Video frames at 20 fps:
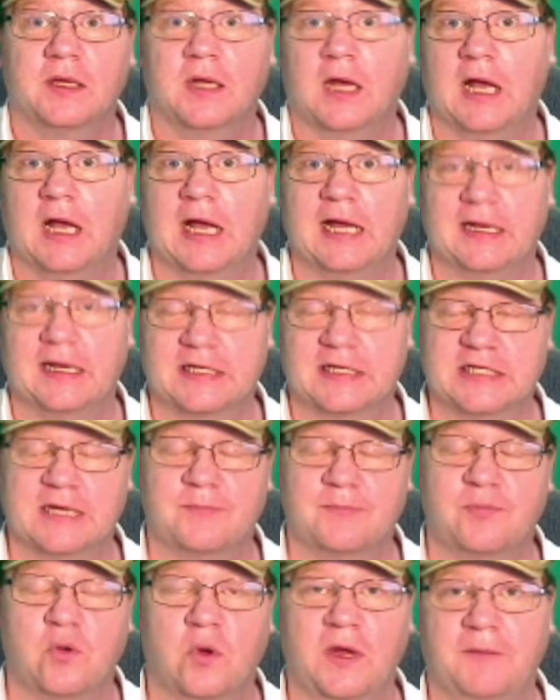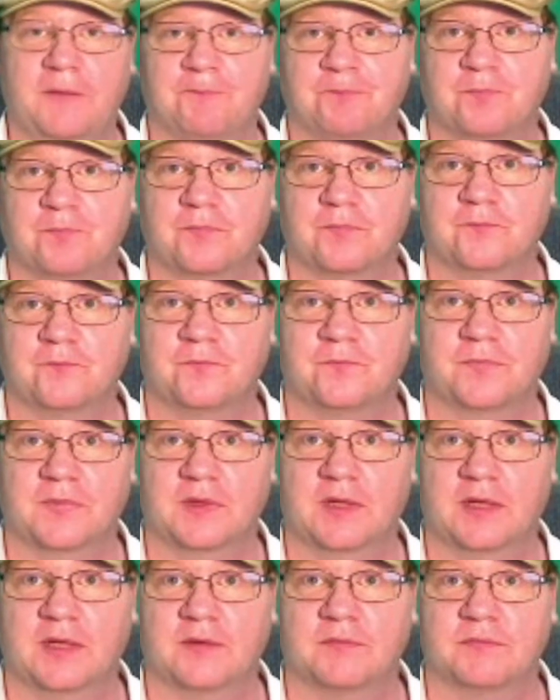uh, at some point
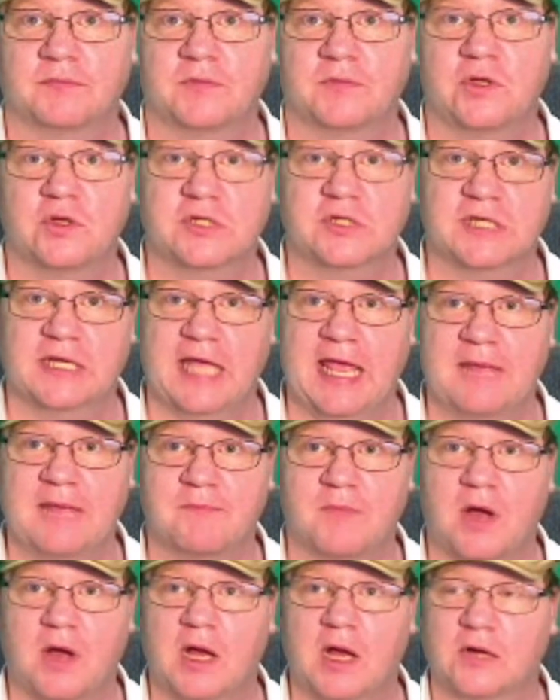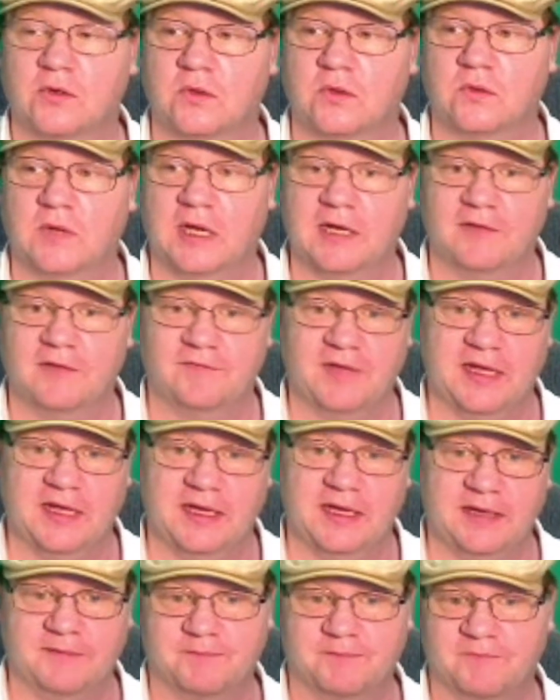using a model of
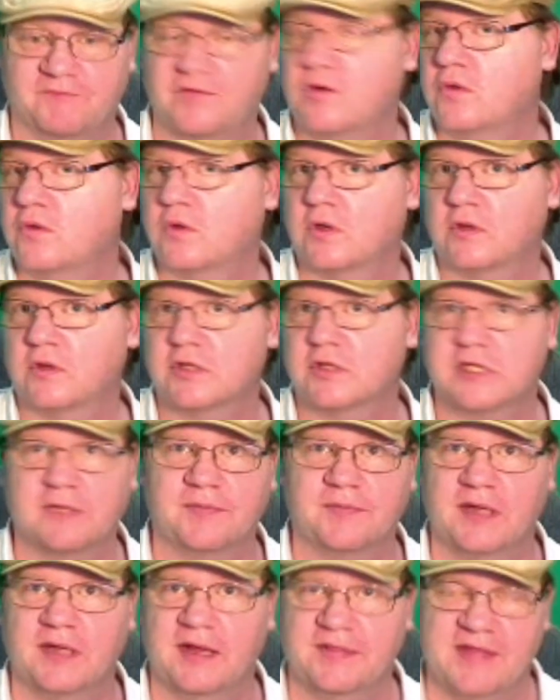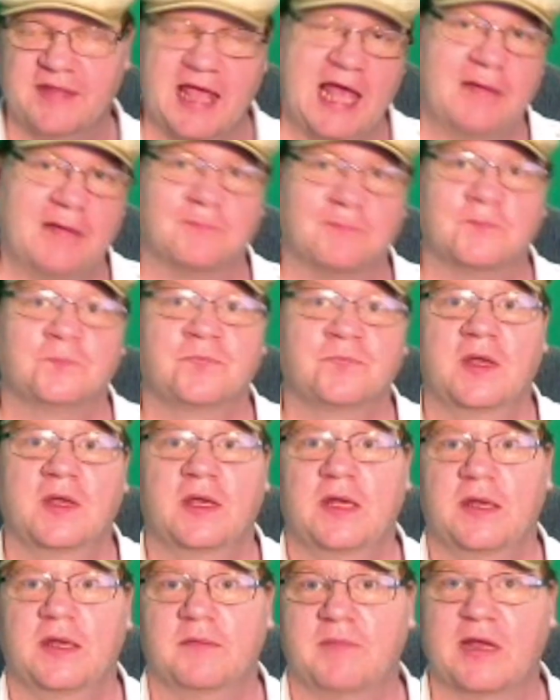a viewer or something like that.
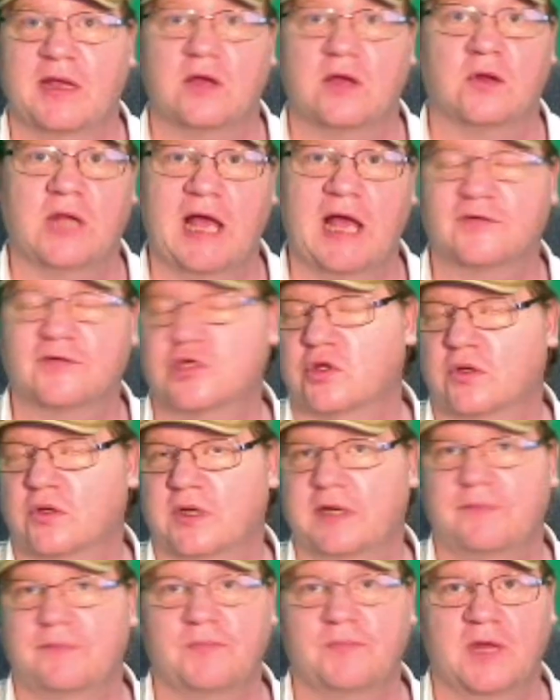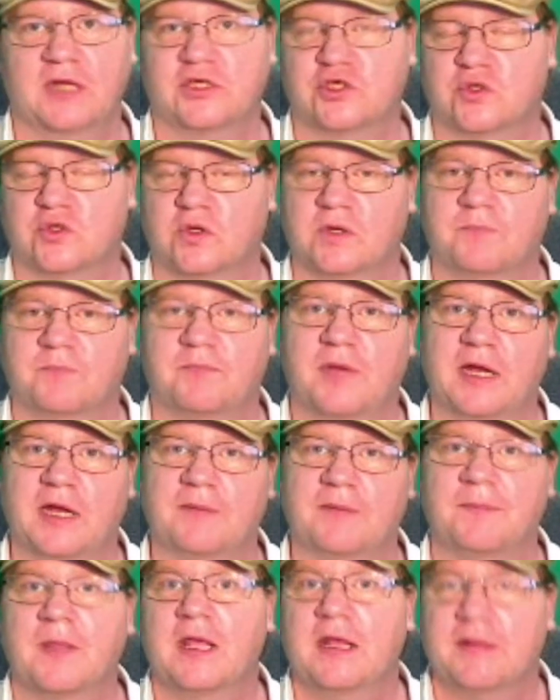May go live shortly, not sure, but
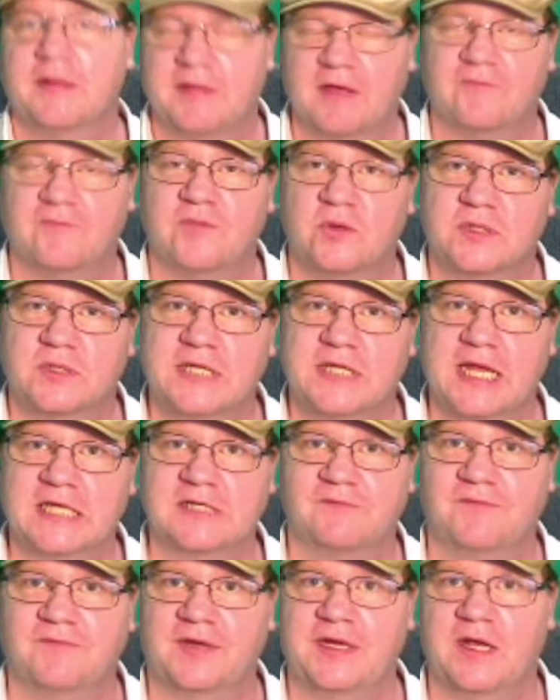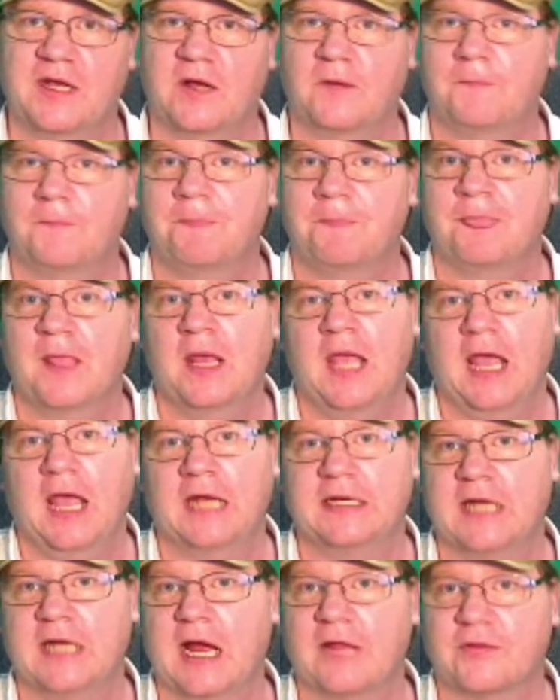definitely will take some video
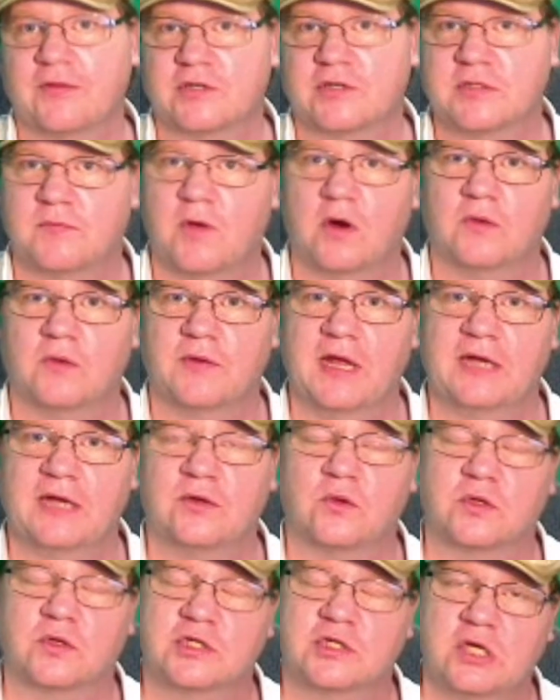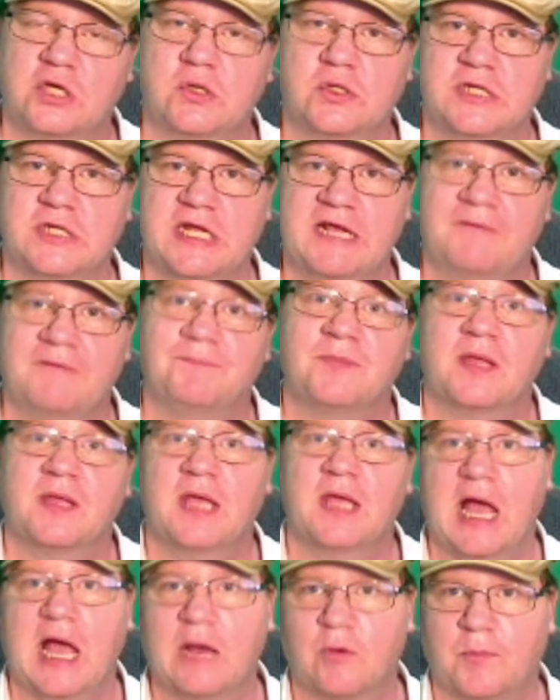and either tomorrow night or Tuesday
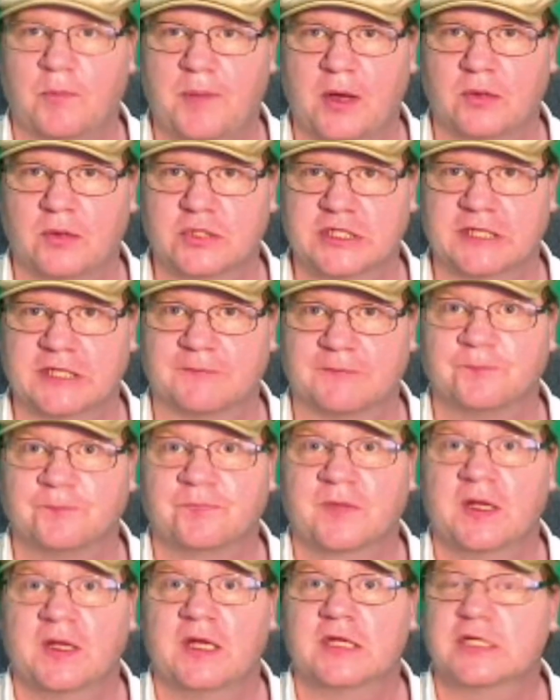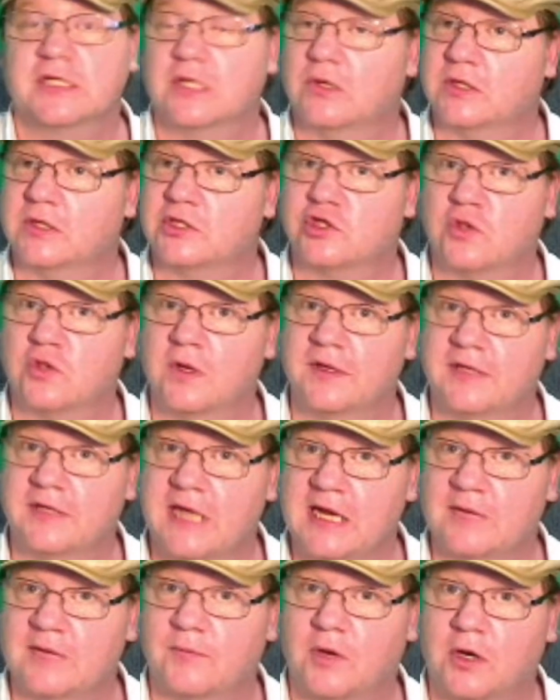I will post it. So enjoy the
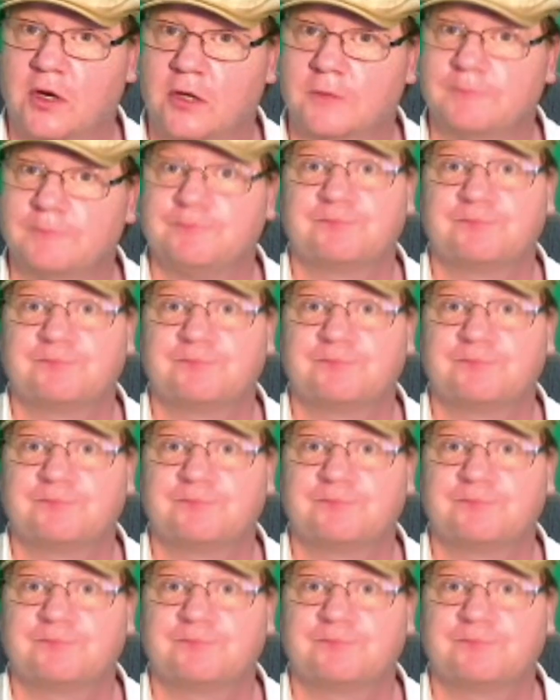day tomorrow.